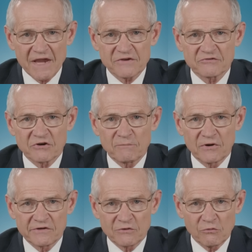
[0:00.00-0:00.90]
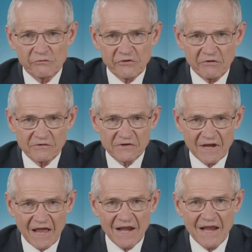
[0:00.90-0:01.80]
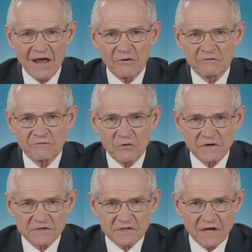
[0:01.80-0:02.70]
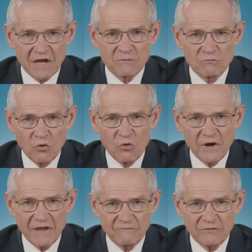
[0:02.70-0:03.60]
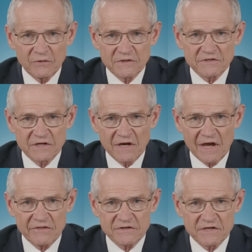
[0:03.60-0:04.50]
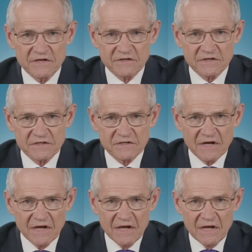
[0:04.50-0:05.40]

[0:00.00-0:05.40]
extra political authority, a louder voice and more influence than other citizens.